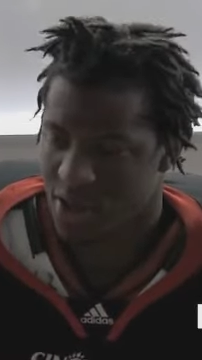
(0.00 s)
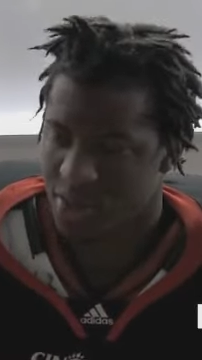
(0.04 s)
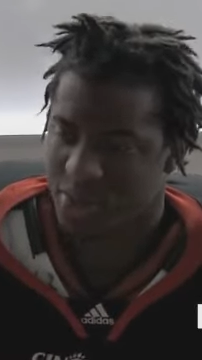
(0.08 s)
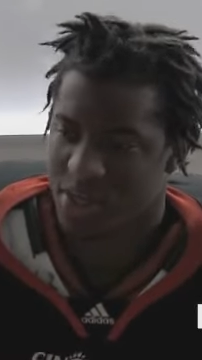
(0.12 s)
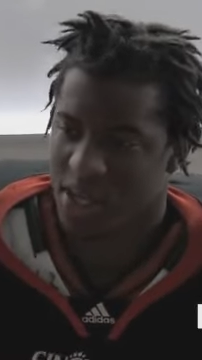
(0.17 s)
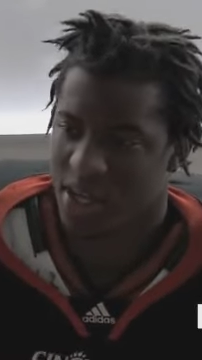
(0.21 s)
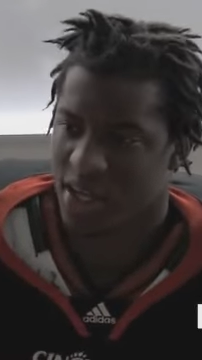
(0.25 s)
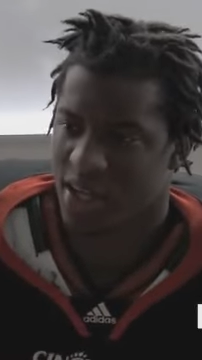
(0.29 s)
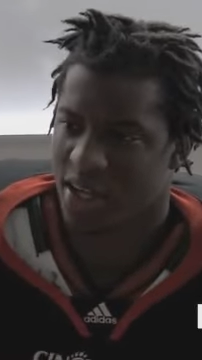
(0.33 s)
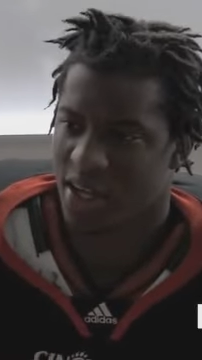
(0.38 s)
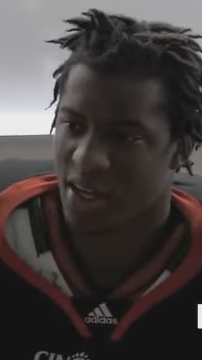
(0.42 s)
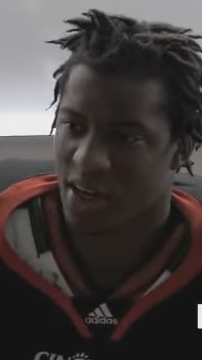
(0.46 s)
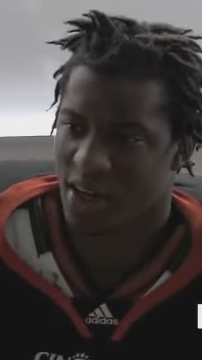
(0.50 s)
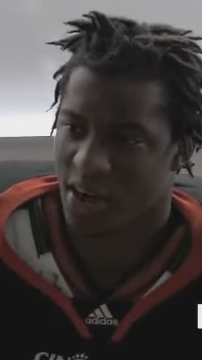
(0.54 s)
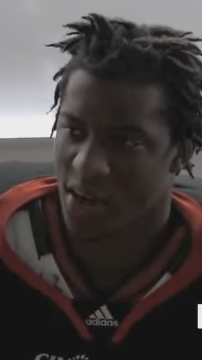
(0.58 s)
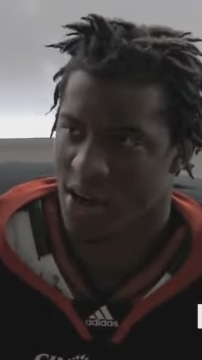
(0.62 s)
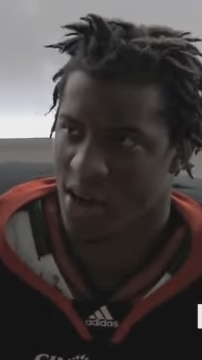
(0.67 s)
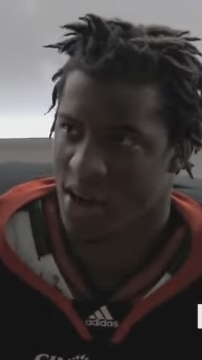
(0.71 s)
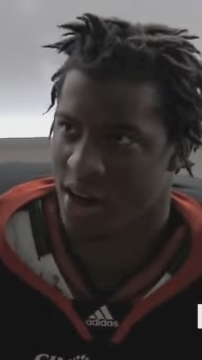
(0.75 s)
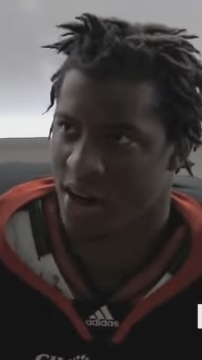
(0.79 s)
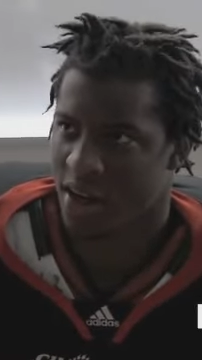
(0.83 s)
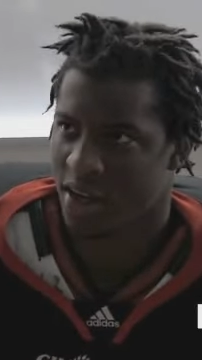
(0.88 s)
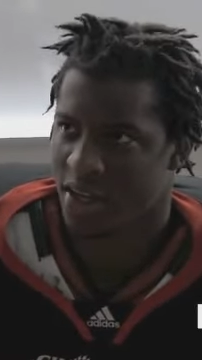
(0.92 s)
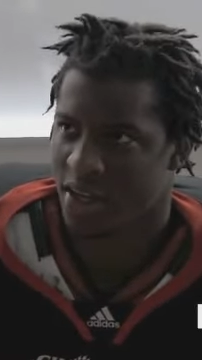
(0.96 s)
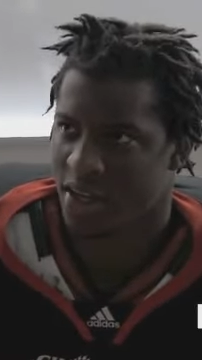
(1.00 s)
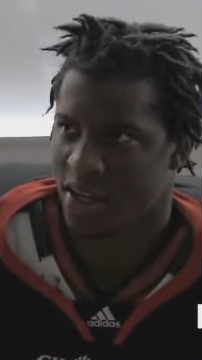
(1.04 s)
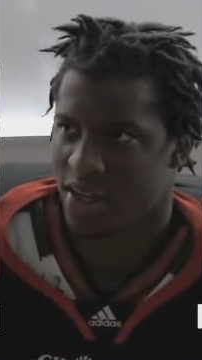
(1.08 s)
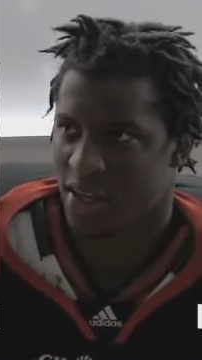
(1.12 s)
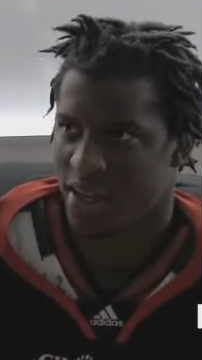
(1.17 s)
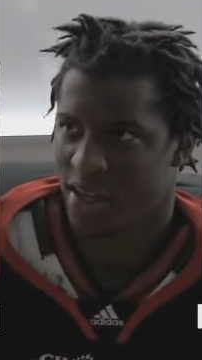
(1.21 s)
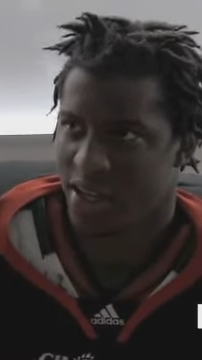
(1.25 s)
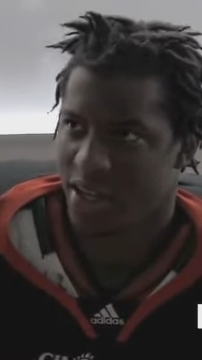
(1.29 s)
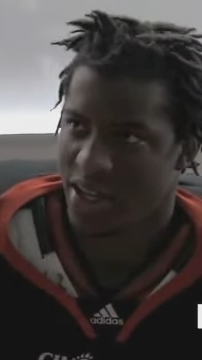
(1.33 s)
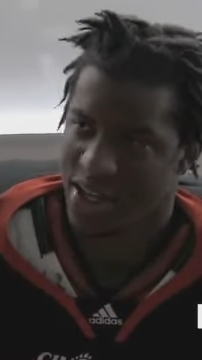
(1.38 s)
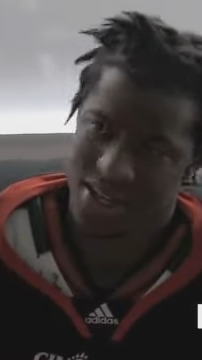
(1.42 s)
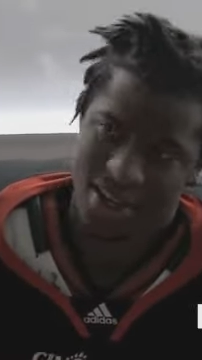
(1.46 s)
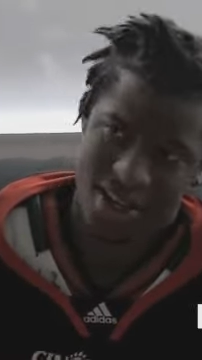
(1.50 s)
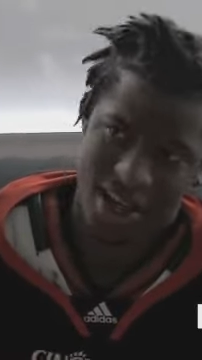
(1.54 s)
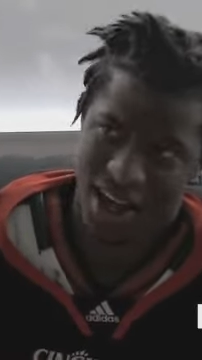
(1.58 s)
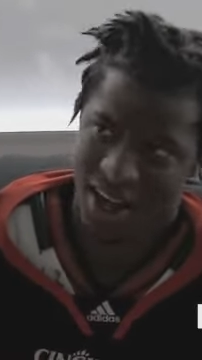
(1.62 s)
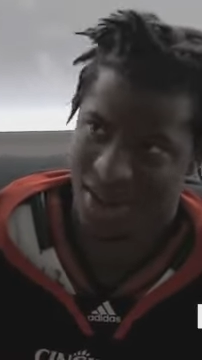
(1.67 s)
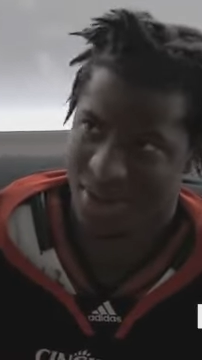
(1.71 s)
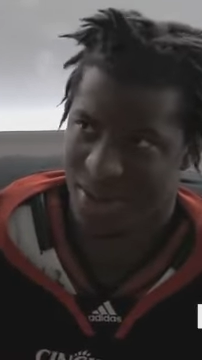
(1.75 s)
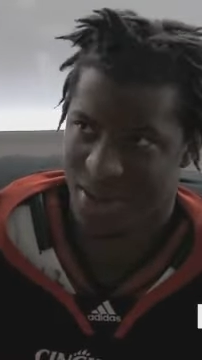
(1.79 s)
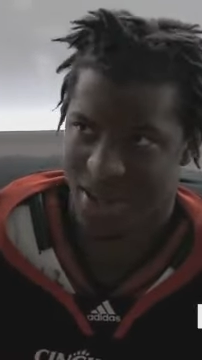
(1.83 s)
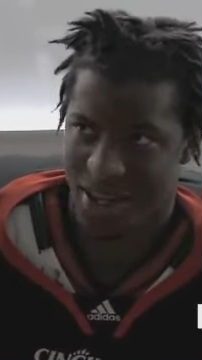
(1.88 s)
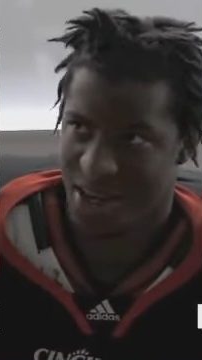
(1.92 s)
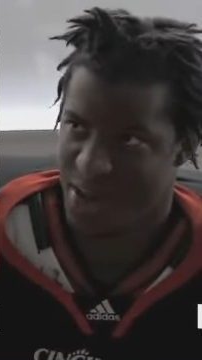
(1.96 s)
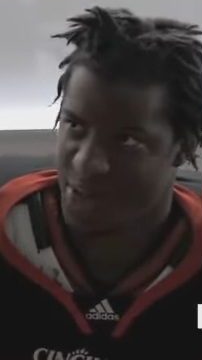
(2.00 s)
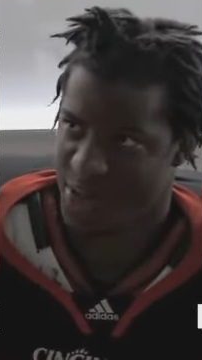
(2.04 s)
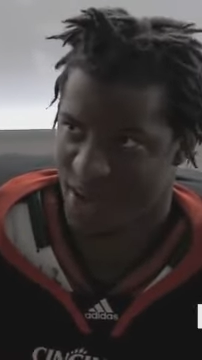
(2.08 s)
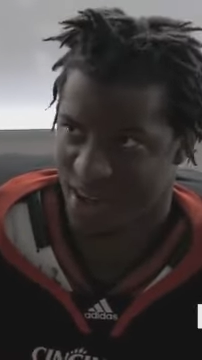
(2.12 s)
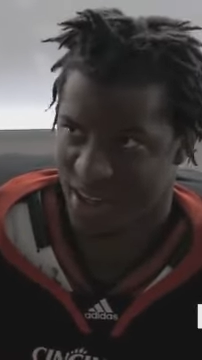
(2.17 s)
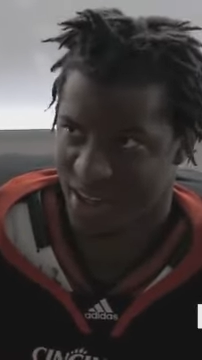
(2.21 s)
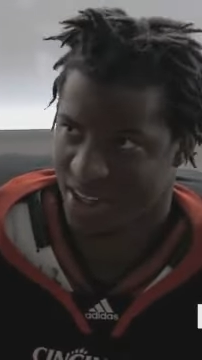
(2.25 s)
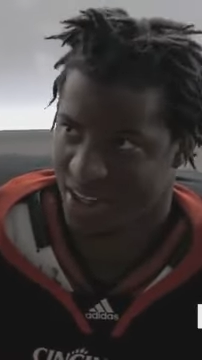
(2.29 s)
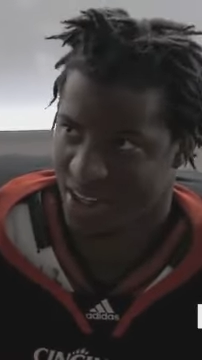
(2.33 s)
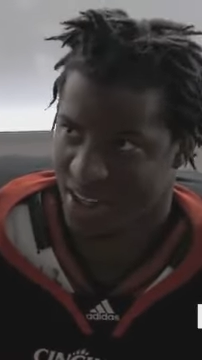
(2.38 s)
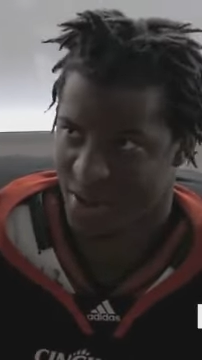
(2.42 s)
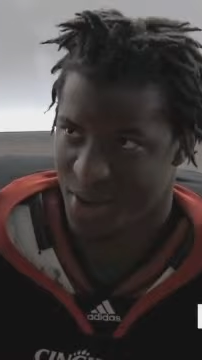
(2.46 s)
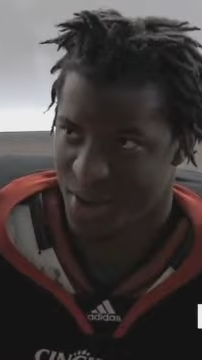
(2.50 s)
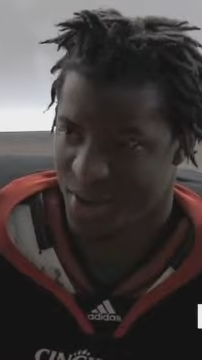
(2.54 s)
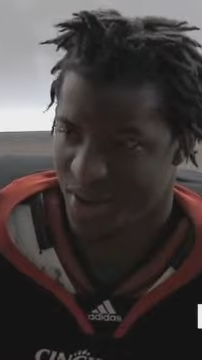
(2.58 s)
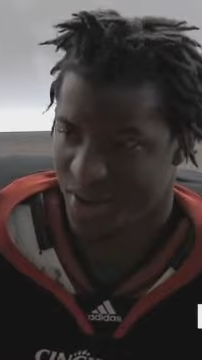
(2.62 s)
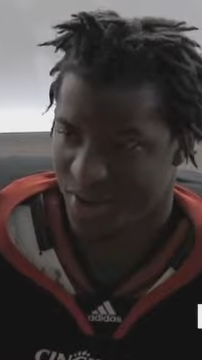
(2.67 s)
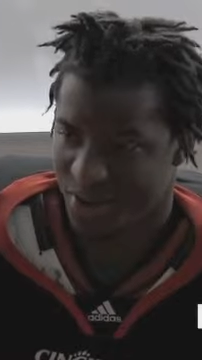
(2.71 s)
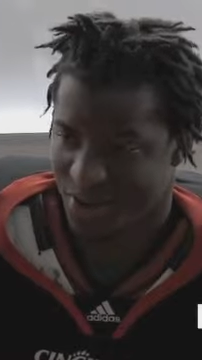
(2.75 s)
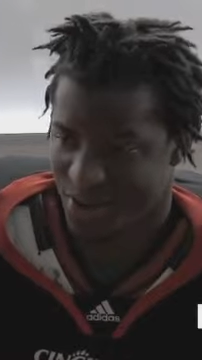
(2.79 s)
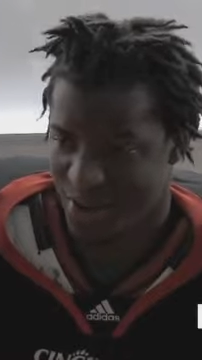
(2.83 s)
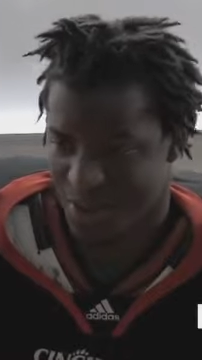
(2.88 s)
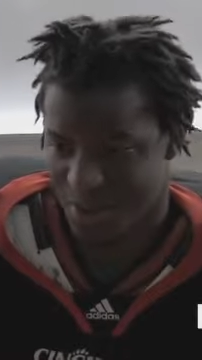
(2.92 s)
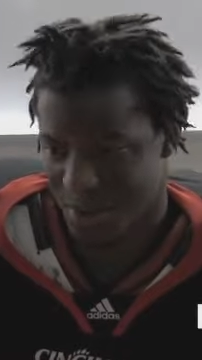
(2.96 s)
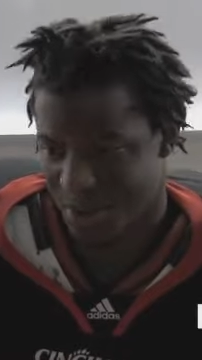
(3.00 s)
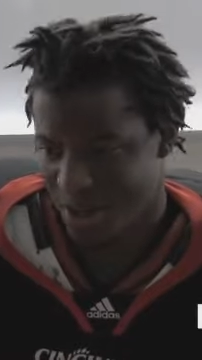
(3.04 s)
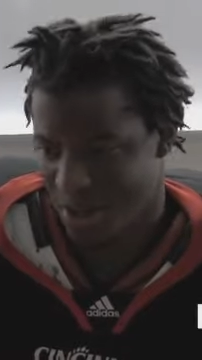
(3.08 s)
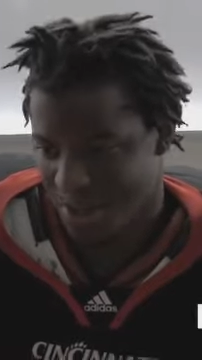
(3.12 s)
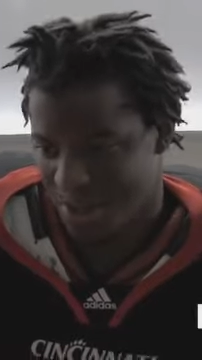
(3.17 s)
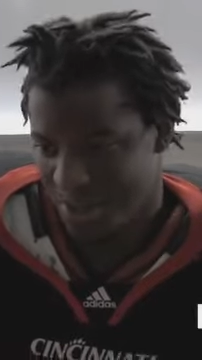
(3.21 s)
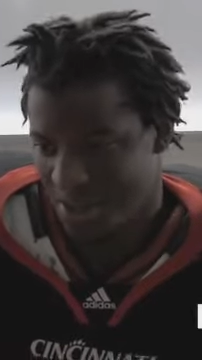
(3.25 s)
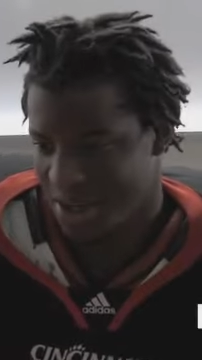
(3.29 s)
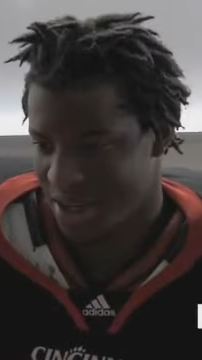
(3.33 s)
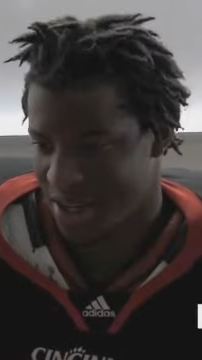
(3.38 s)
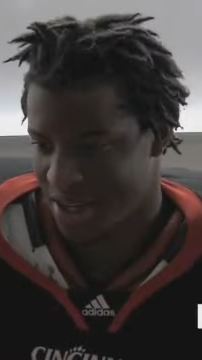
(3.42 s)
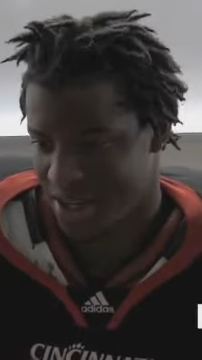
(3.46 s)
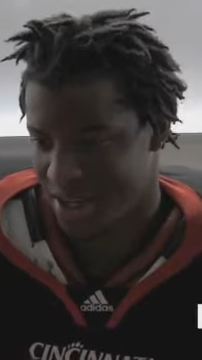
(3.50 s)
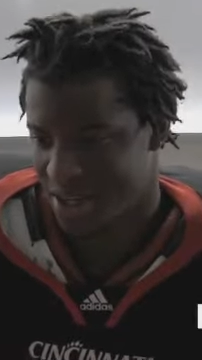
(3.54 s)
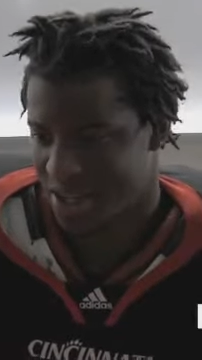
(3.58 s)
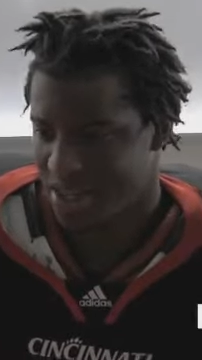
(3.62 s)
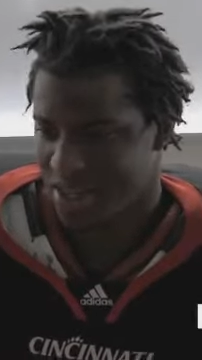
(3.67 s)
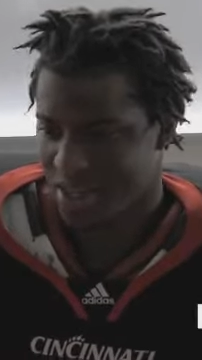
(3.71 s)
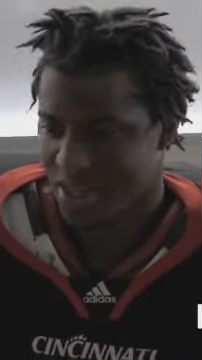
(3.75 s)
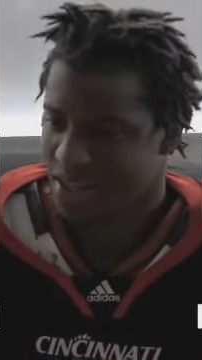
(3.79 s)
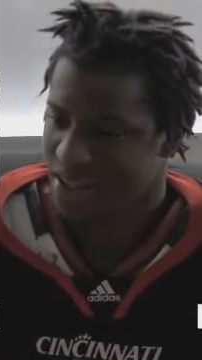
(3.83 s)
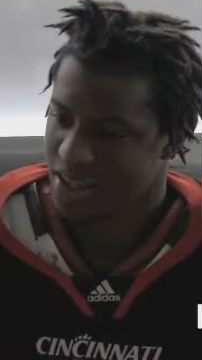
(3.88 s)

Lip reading: I'm thinking, like, all right, he got to be getting ready to get rid of the football, but